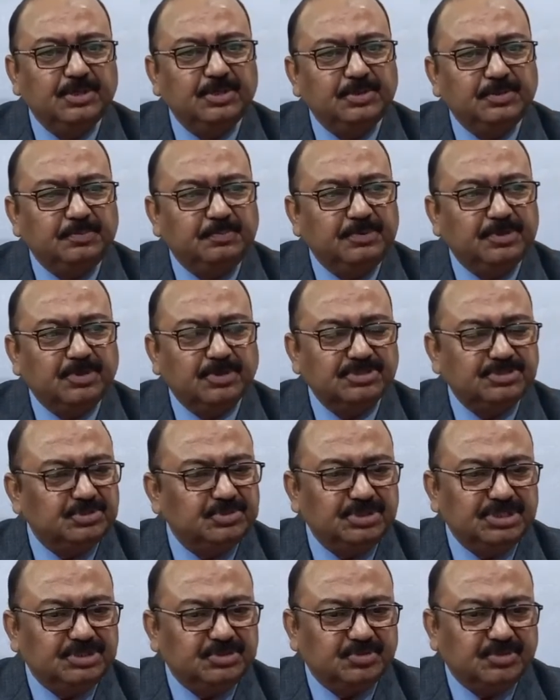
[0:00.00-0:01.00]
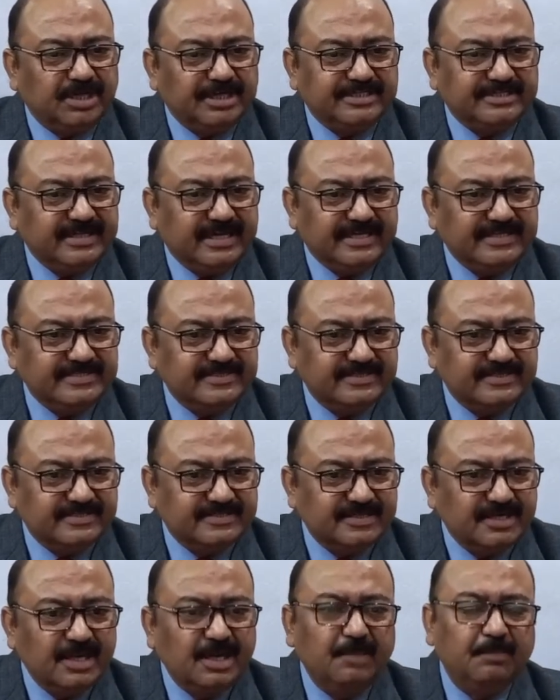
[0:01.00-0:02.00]
because you need to write
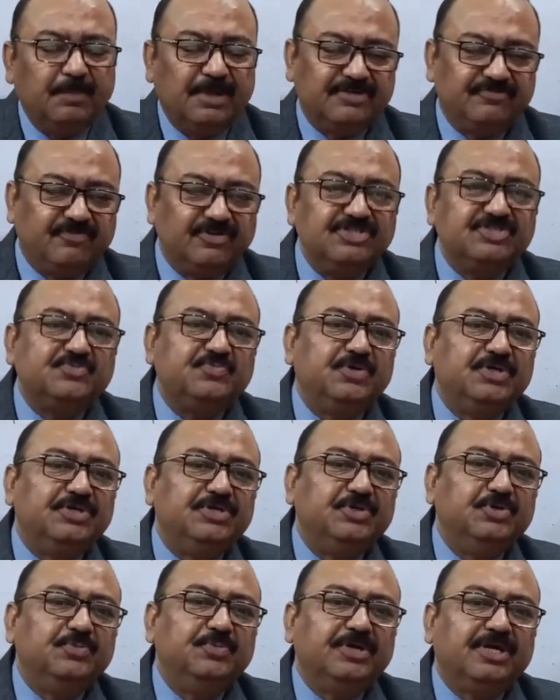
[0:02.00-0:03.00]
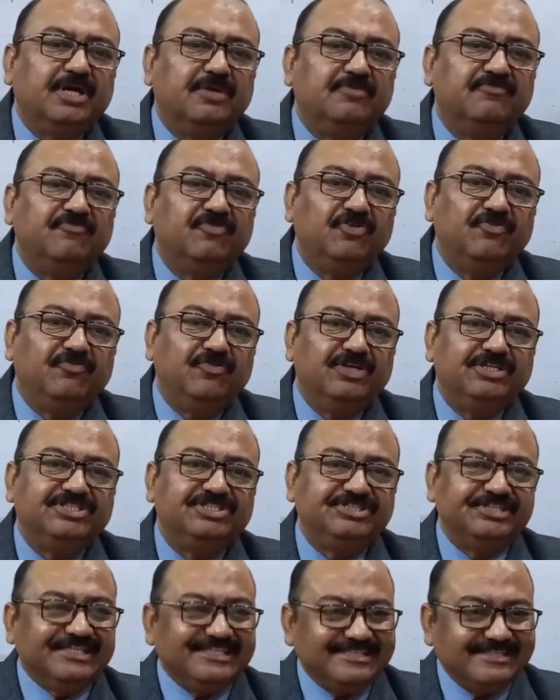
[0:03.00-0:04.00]
answers. But once you become full-fledged
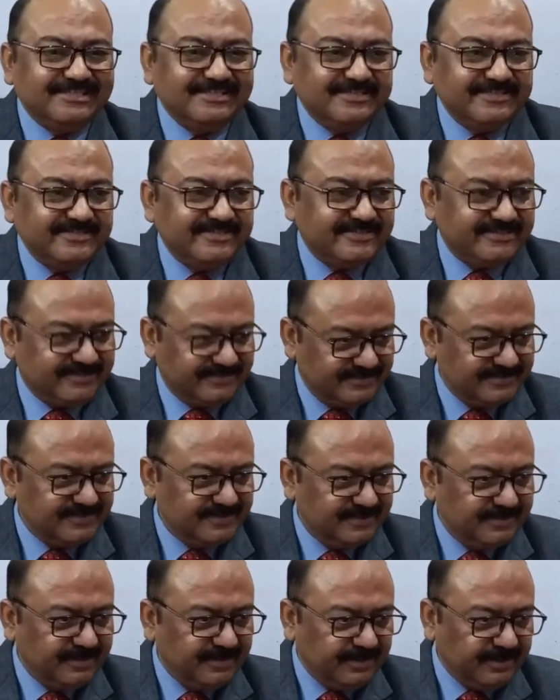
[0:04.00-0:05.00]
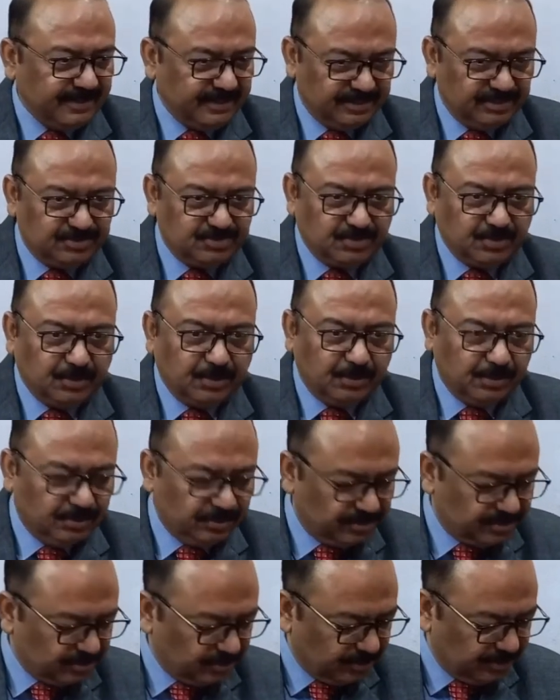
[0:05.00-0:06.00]
teachers in
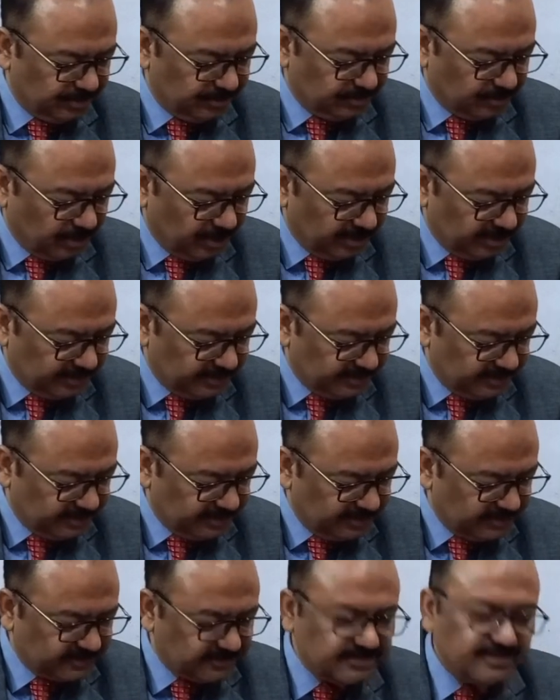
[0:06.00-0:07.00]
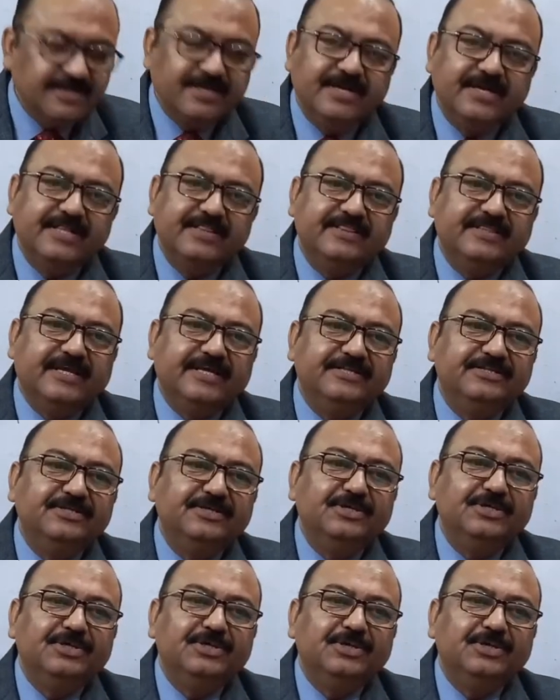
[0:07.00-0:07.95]
schools or in colleges, then